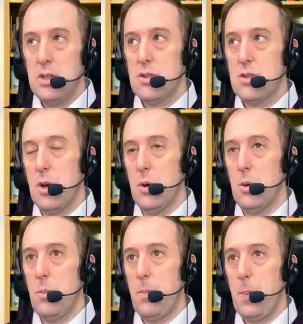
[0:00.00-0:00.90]

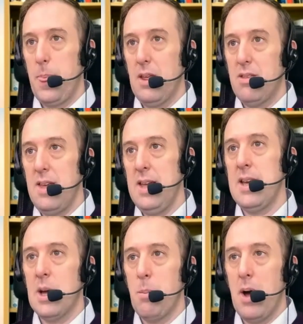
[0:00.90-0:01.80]
So
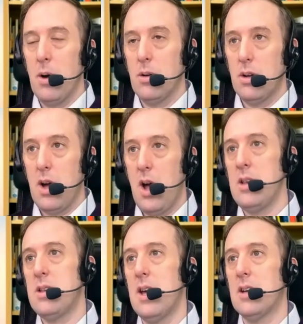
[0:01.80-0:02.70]
thinking about
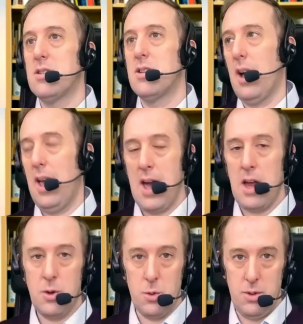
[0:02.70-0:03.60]
context, not
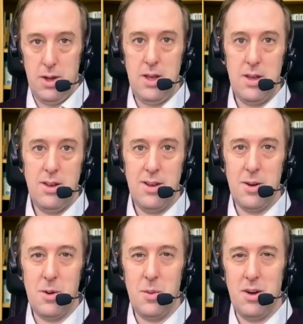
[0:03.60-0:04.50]
category, you
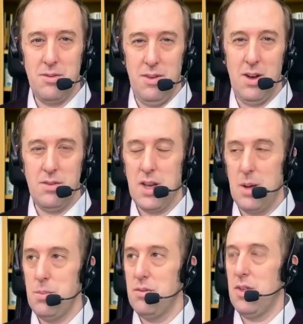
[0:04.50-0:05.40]
know, of, of
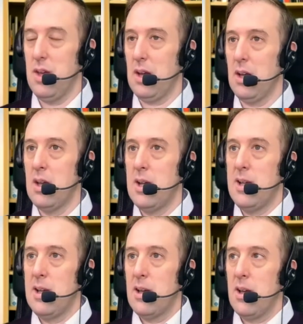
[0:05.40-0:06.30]
type of thing,
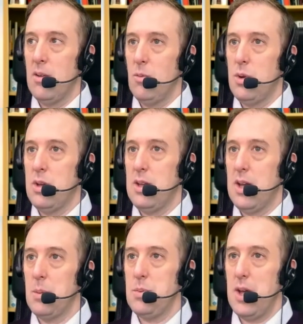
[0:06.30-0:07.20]
really
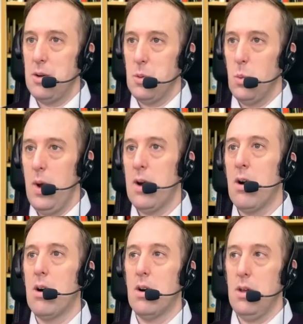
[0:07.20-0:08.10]
comes down to
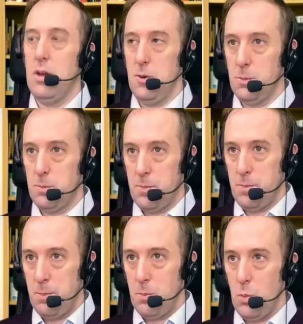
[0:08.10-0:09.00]
where are you,
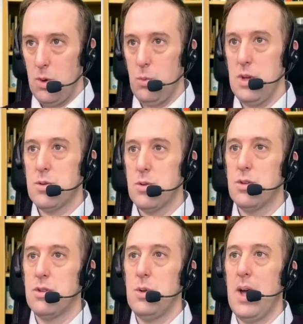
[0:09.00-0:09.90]
what
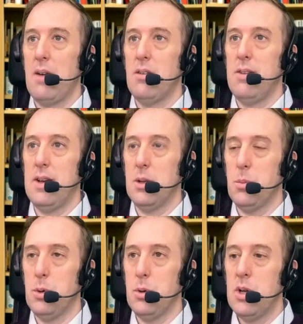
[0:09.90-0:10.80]
resources do you have
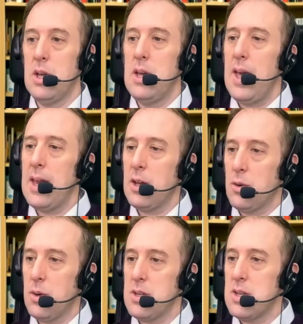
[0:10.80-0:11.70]
available? And
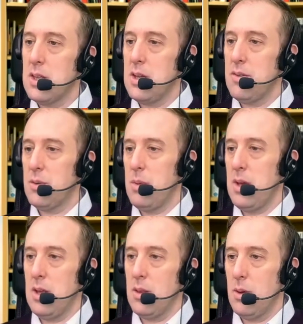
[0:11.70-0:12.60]
increasingly for
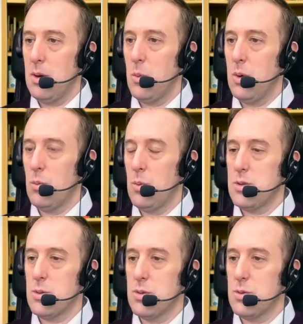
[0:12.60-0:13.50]
me, you know, what
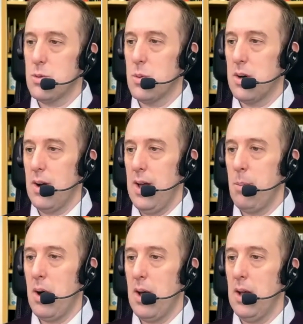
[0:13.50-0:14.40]
resources or where
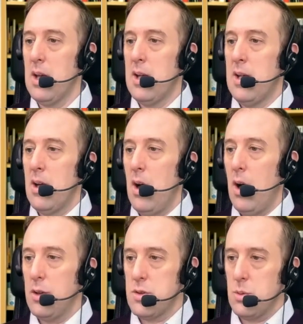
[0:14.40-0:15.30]
am I
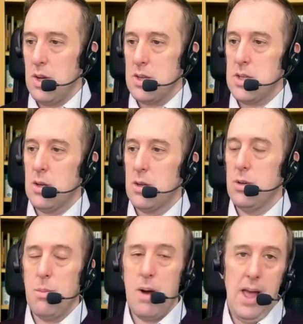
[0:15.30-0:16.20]
also does
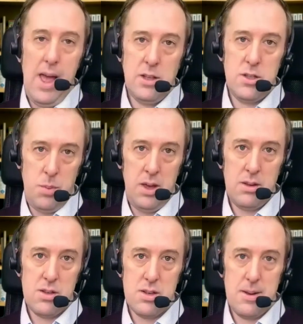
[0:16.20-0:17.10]
include my
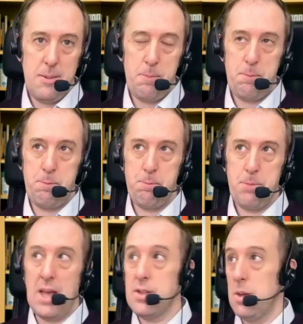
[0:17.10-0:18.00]
headspace,
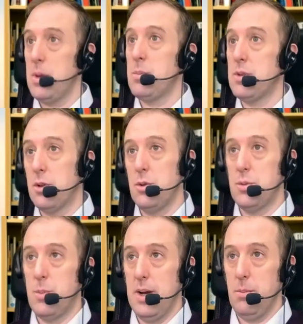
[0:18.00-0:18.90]
and sometimes
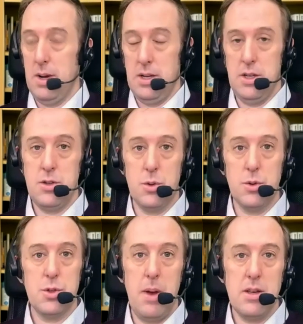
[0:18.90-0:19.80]
includes my my digital
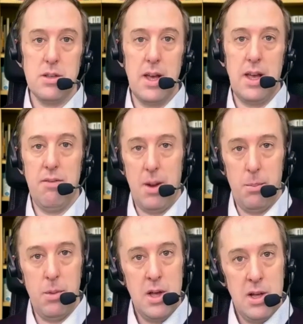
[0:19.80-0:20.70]
space. Like if
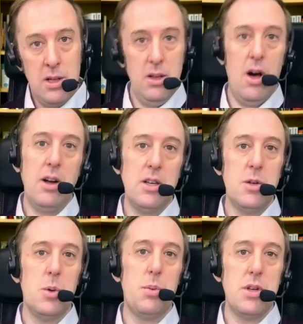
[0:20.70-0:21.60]
I'm logged
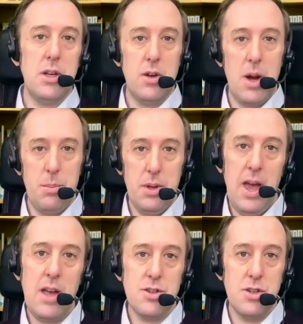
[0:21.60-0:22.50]
into a particular
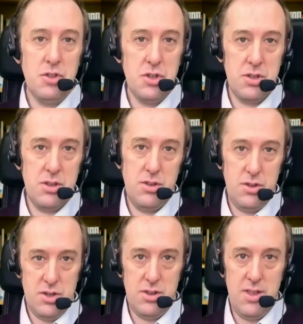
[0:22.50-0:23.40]
application, just
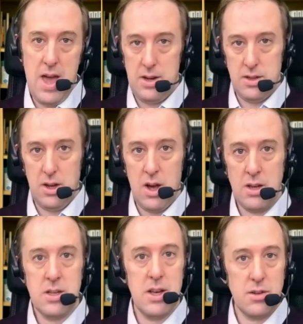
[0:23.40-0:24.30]
just that is a
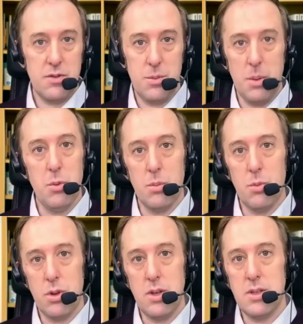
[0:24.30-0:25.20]
context for me more and
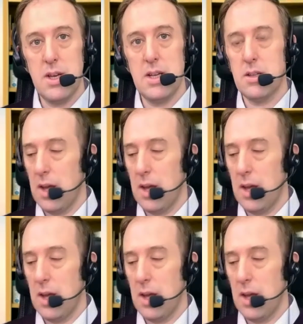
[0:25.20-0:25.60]
more these days.